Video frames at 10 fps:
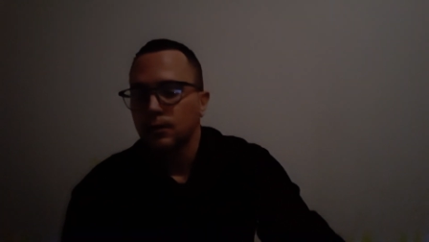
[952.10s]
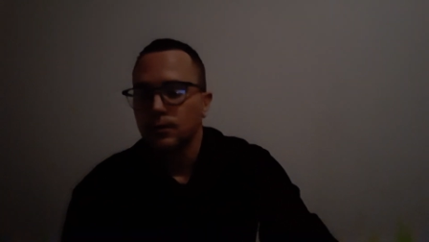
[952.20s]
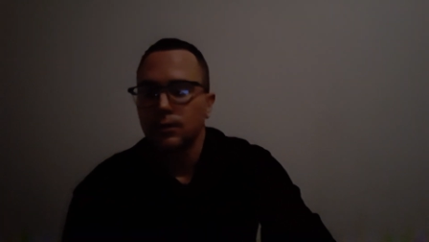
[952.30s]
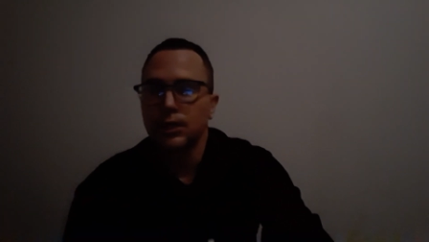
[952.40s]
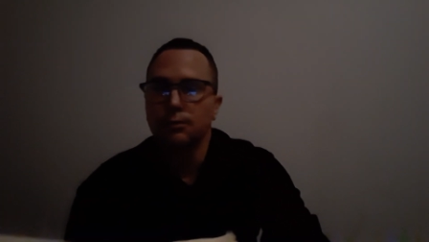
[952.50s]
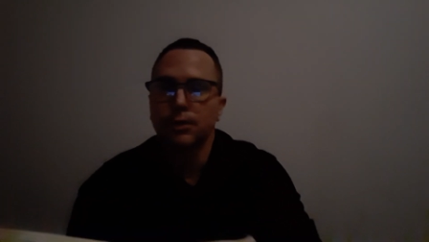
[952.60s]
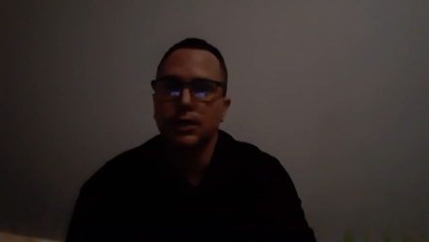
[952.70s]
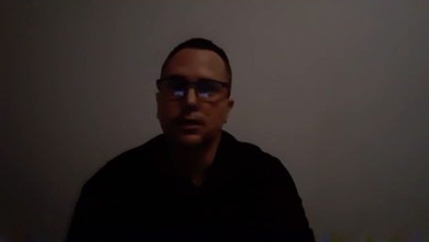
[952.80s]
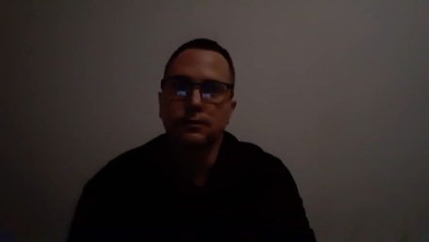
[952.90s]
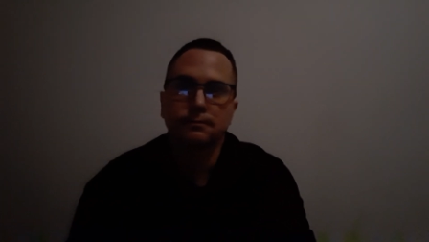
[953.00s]
we get
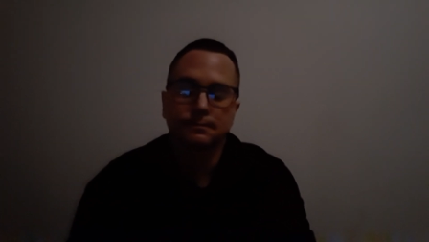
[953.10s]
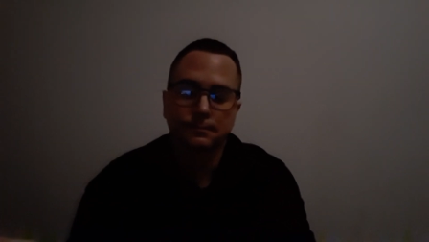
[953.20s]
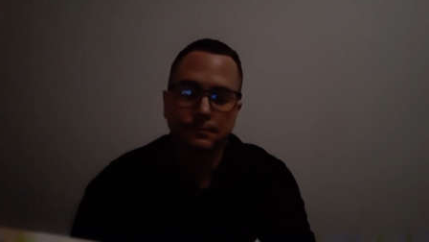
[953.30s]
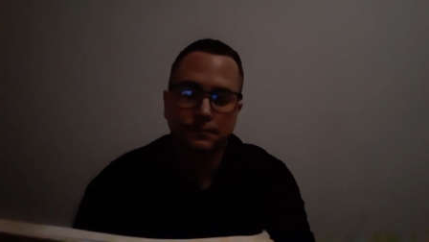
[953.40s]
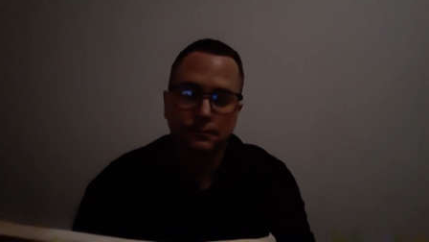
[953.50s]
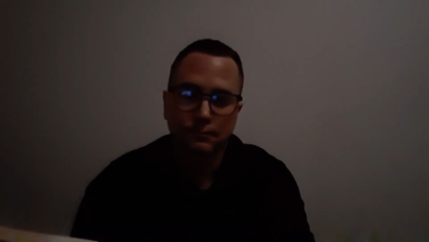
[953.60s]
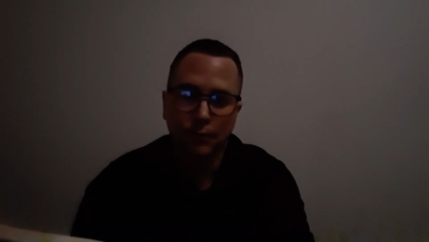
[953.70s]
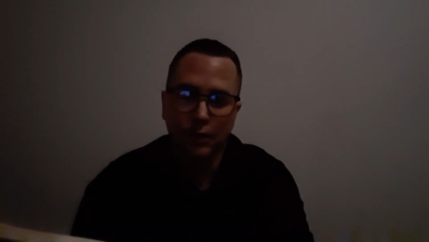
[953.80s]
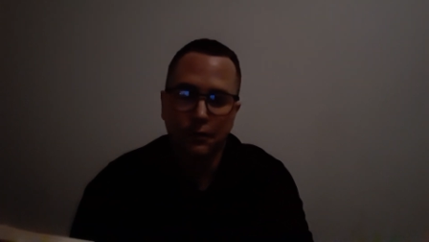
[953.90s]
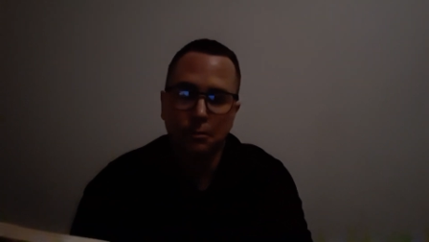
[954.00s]
better.
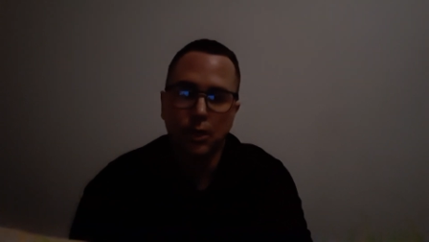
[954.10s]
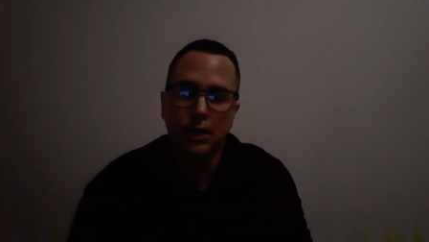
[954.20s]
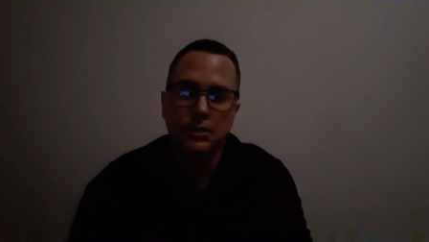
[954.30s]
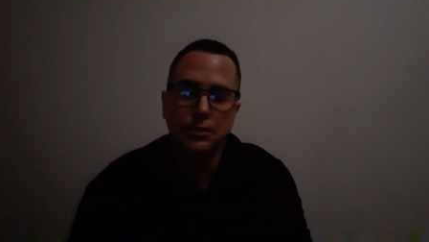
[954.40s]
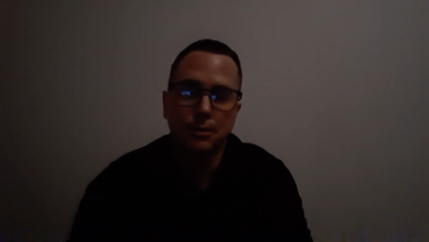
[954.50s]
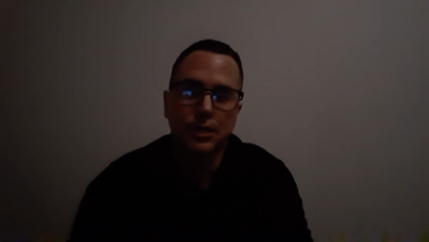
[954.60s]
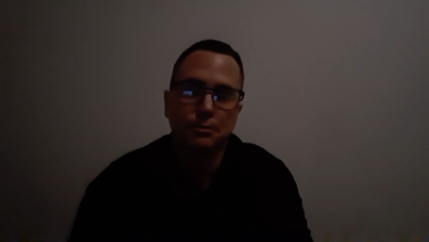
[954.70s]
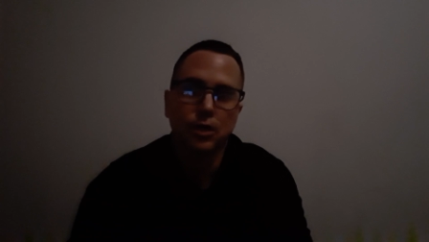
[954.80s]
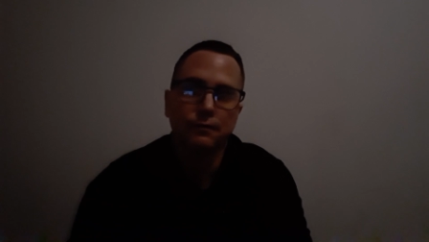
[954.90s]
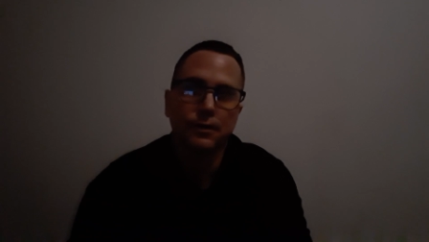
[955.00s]
Perfect practice makes
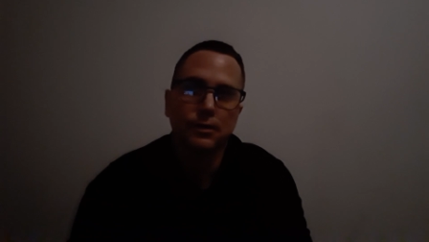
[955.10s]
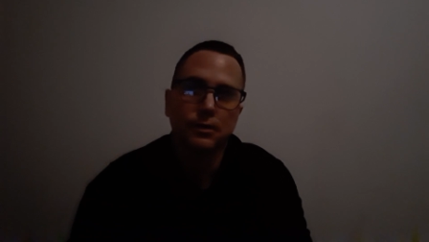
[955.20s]
perfect.